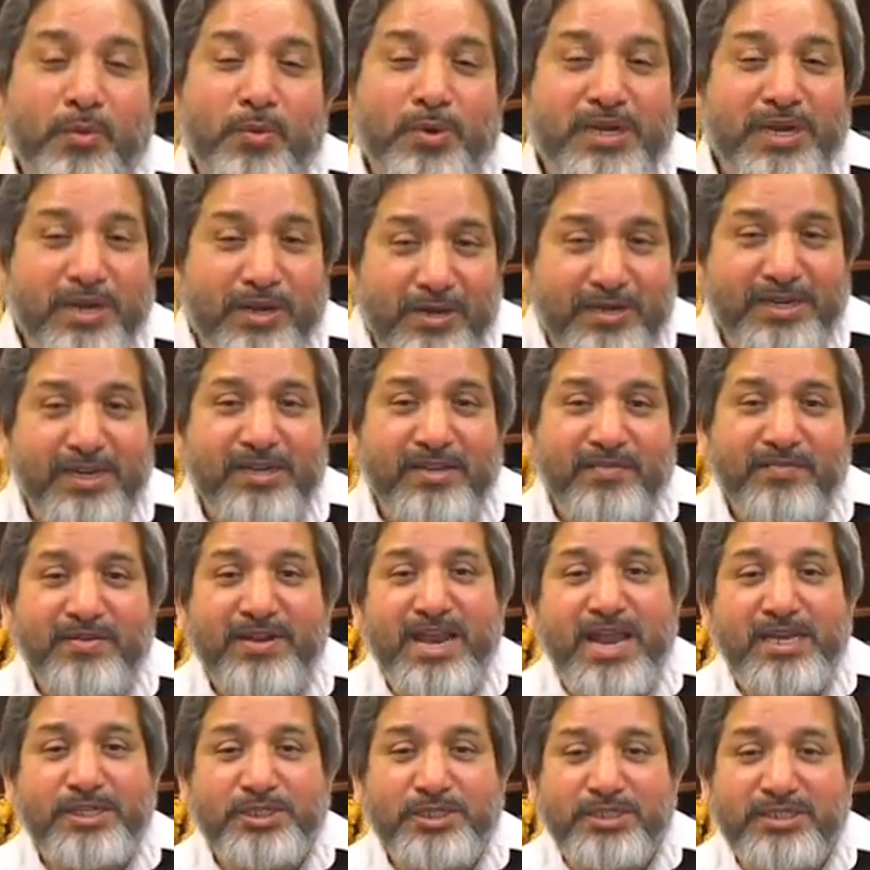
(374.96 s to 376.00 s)
when he looked at the
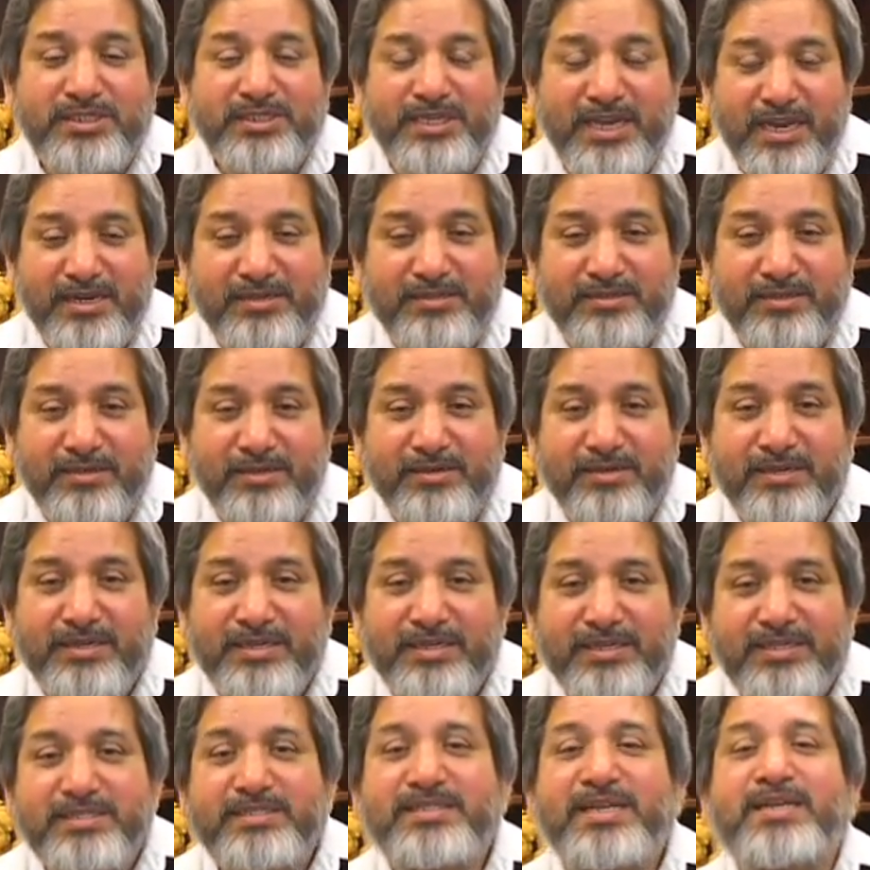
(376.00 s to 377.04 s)
financial sector,
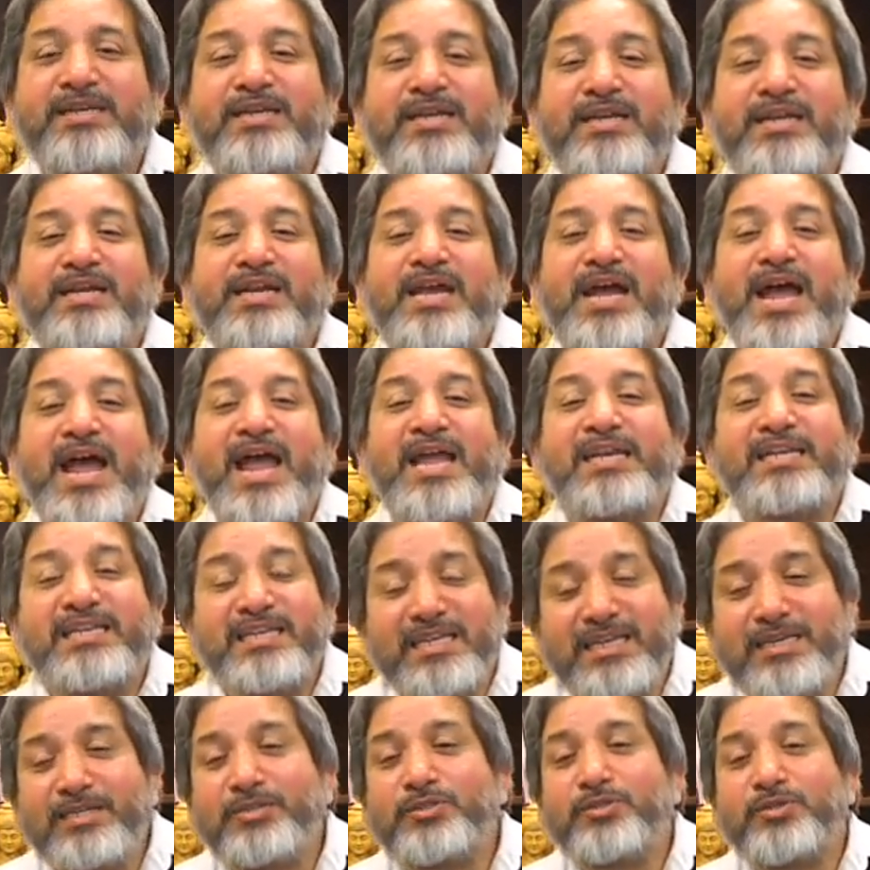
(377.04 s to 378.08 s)
he said, I
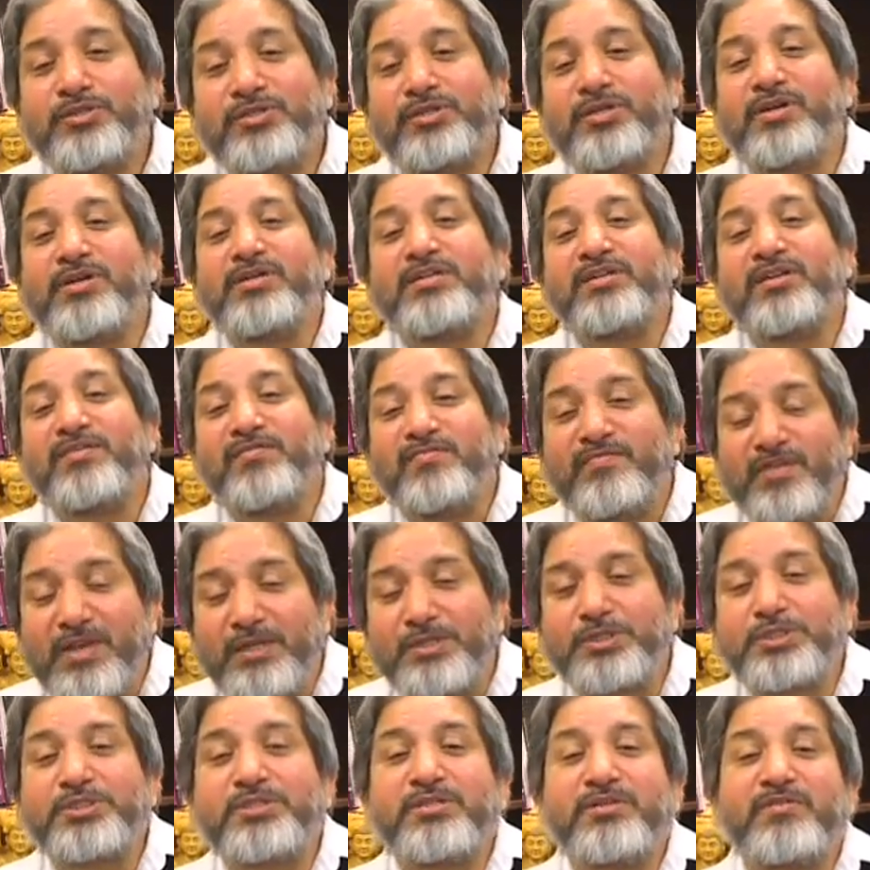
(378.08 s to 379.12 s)
need to turn
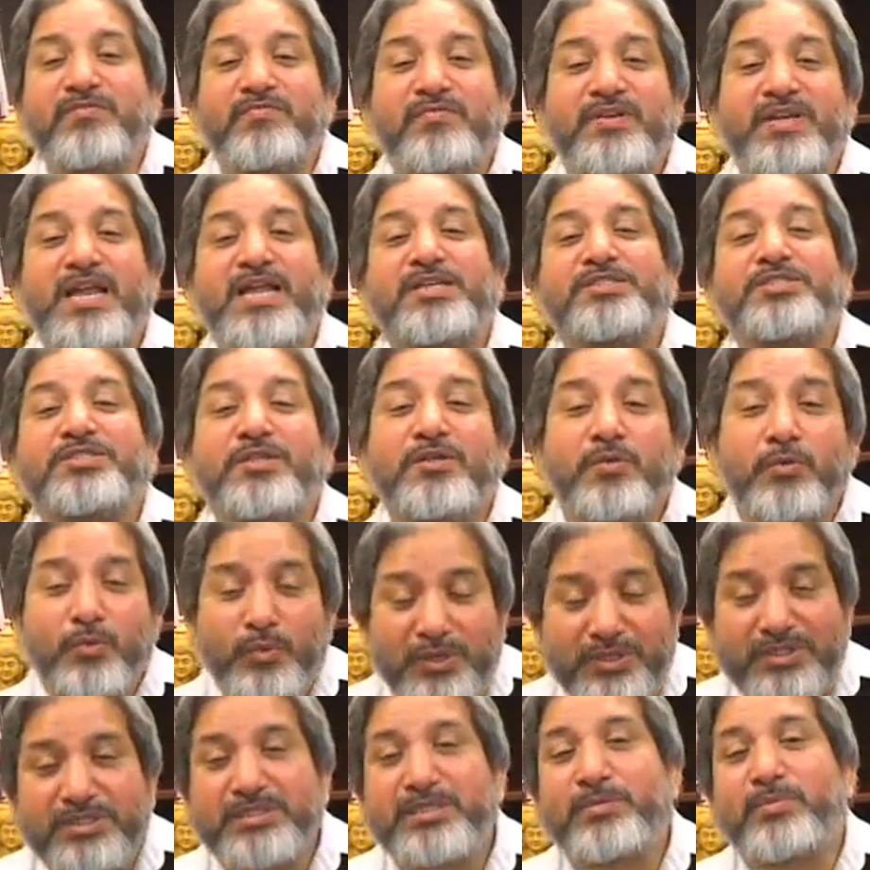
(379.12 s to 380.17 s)
conventional financial
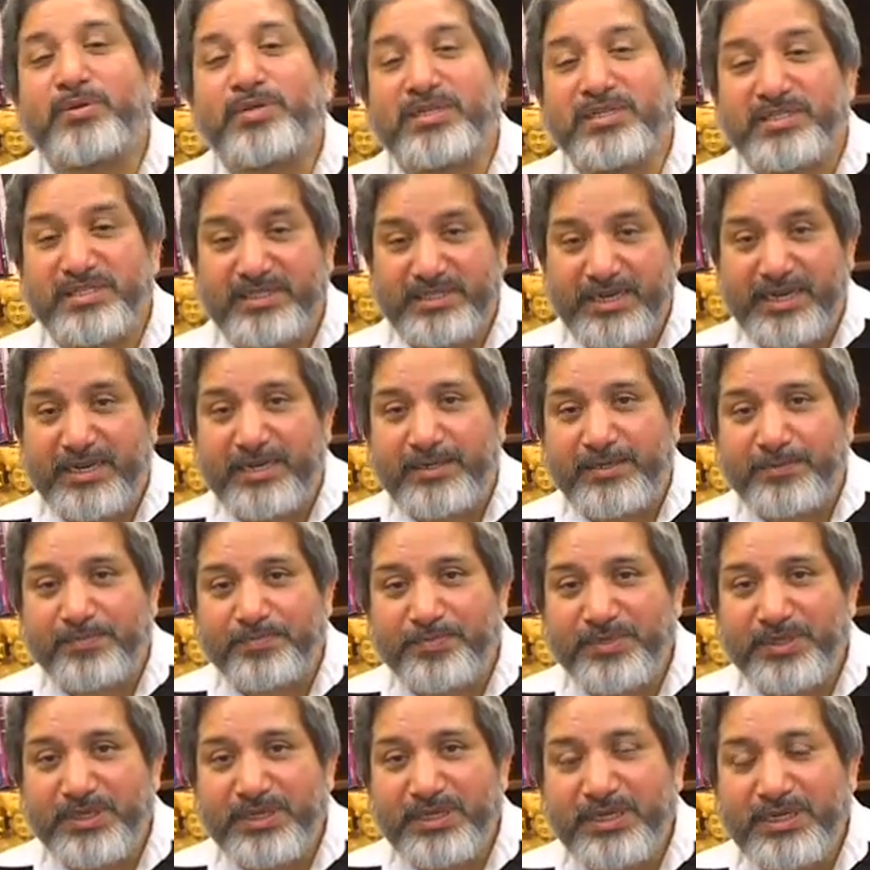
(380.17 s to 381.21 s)
wisdom on its head.
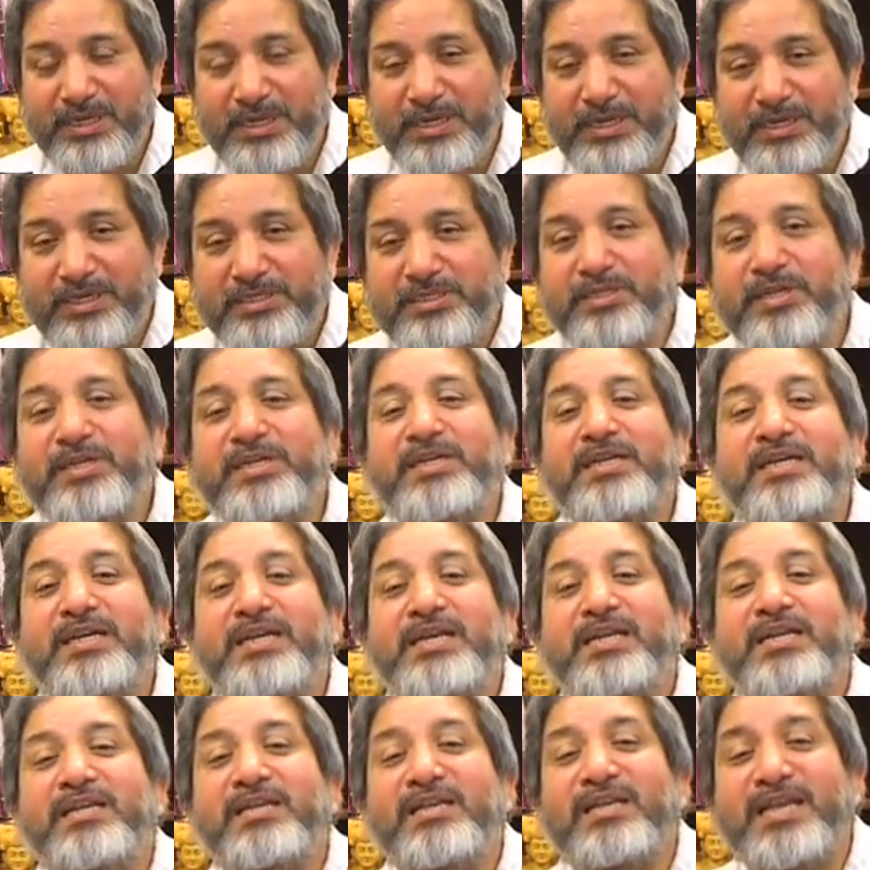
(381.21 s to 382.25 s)
So he
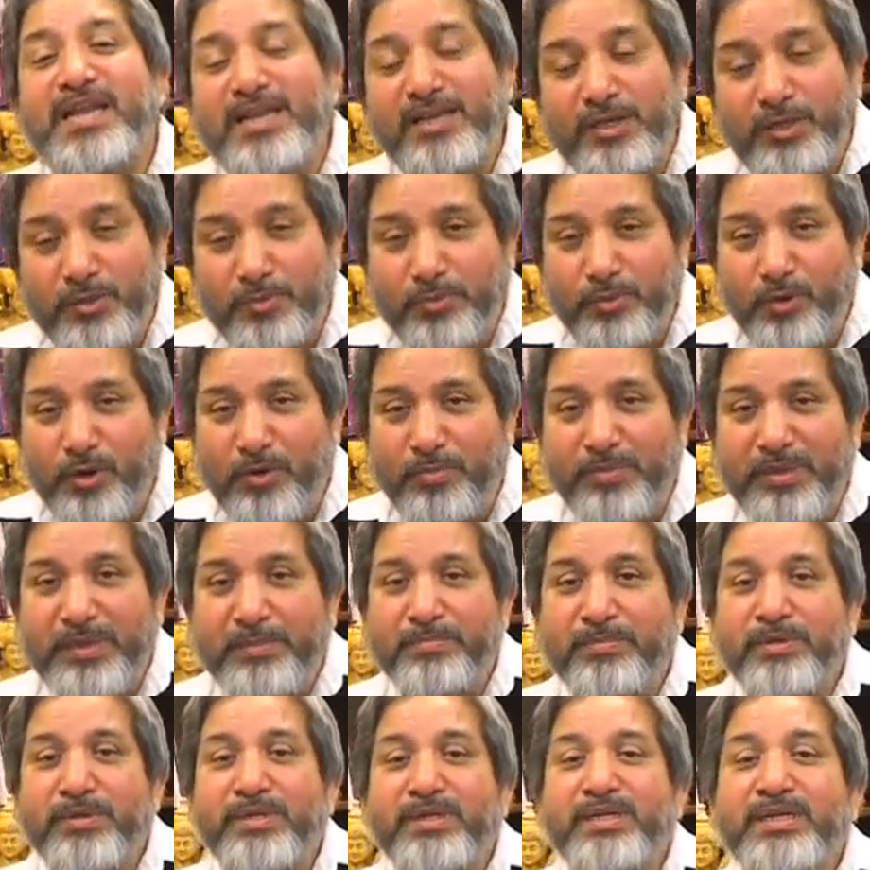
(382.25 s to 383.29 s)
lent to poor
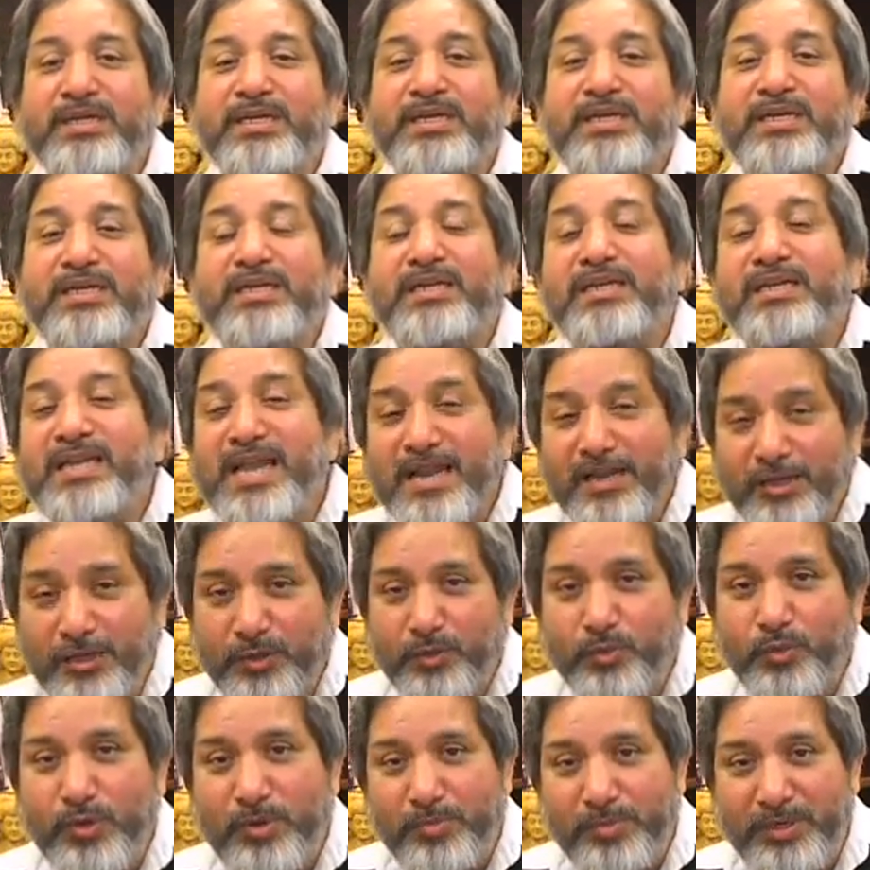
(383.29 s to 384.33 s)
people, he lent
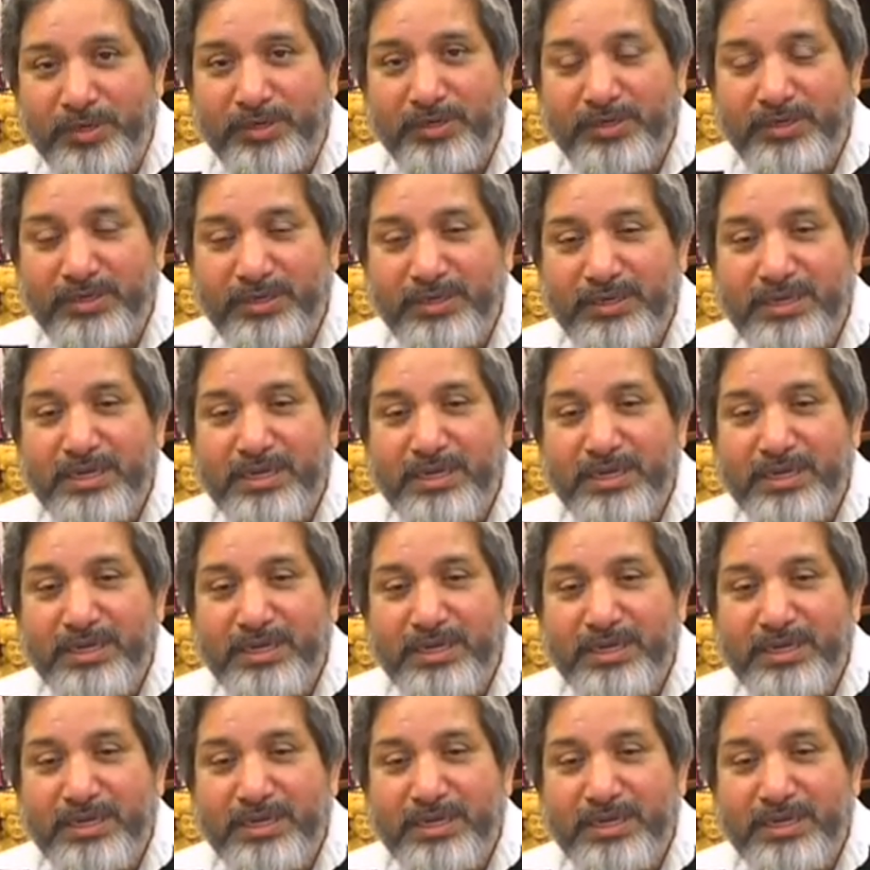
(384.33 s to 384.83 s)
to women,